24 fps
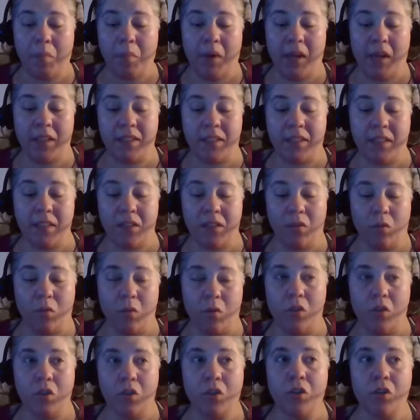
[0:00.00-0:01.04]
But
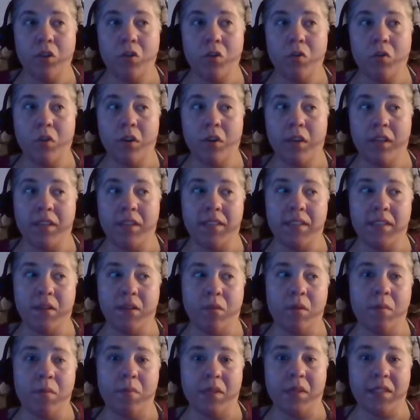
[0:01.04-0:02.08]
when you are in the
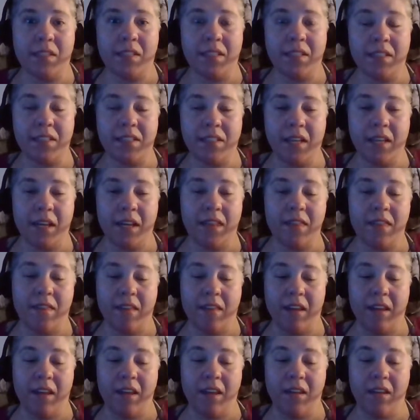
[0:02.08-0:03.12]
sewing business, I
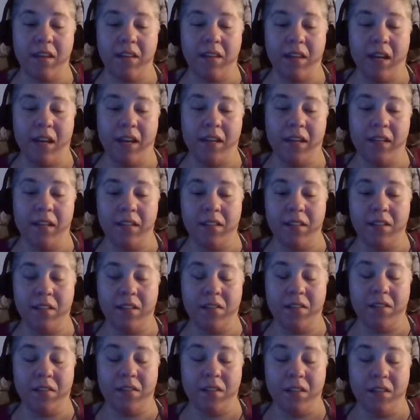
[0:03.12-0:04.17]
think that
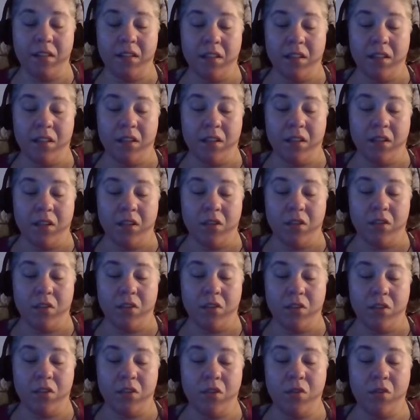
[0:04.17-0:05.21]

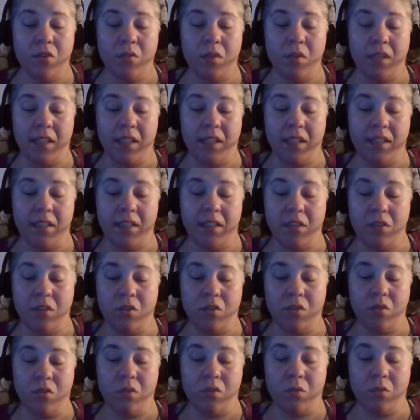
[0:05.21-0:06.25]
you need
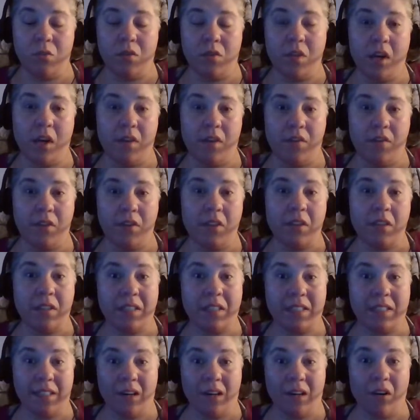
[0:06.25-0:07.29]
to cover
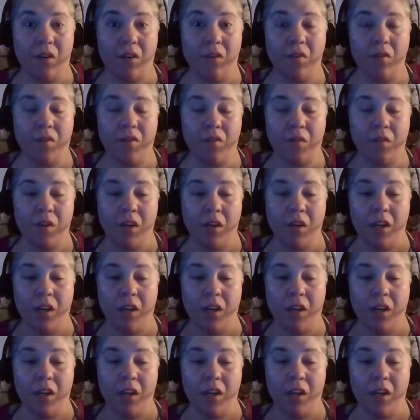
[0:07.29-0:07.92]
yourself